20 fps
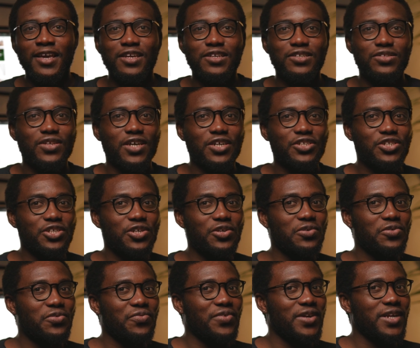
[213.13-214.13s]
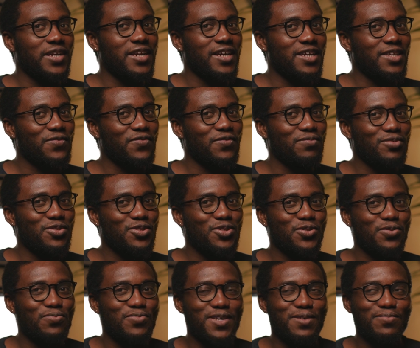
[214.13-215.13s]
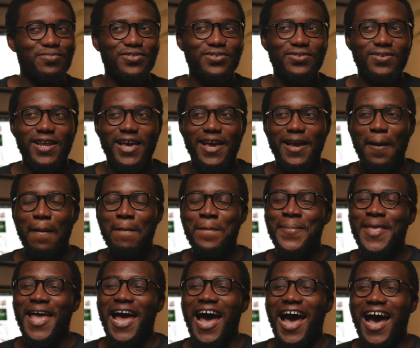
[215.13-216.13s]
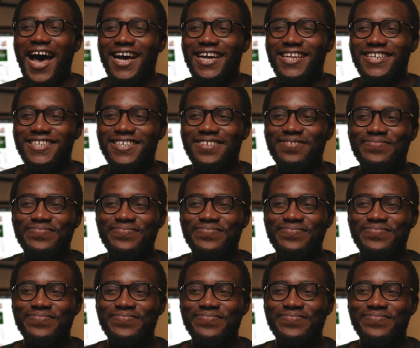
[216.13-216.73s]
it's actually look really nice for me to be able to add